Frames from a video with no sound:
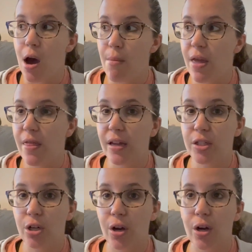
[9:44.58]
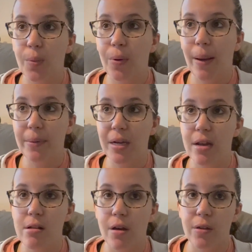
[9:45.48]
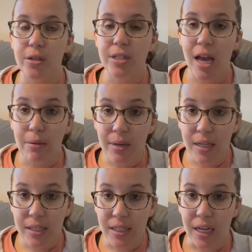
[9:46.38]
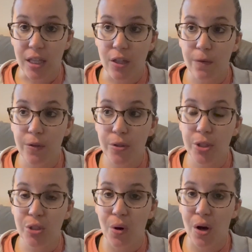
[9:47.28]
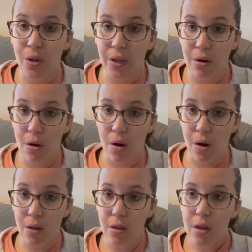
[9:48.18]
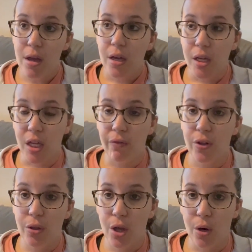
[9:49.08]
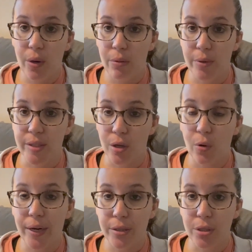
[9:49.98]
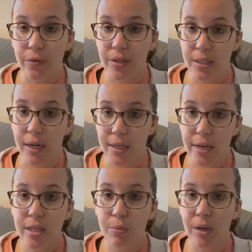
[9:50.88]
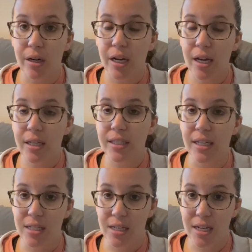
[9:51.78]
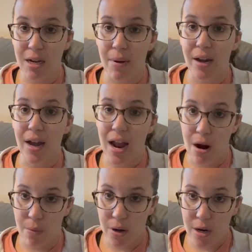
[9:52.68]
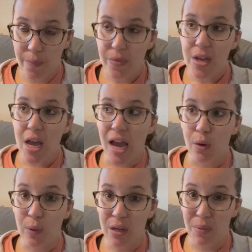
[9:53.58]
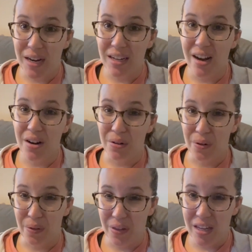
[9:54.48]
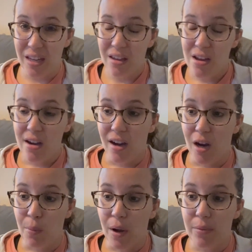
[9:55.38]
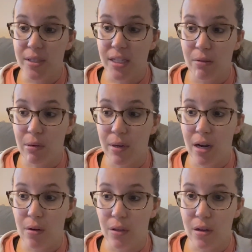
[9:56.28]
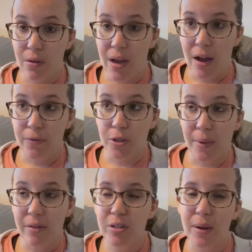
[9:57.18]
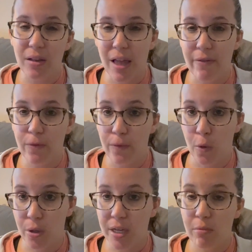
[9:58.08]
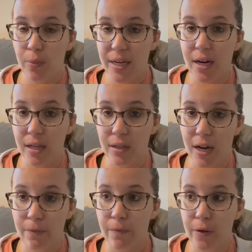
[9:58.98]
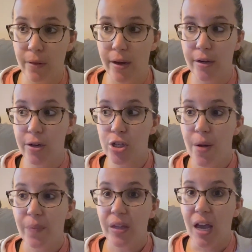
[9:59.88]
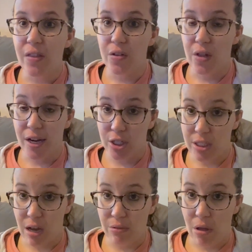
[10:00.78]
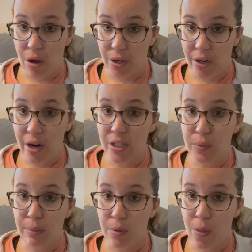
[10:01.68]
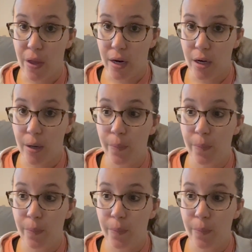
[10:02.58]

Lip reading: It then took probably another 10 minutes to get the food. So all in all, even though it was a quick service dining experience, it did take about an hour, and we went kind of early. I would say we went a little after, it was about 11:40 when we got in line for lunch, and the line just got longer as we were there.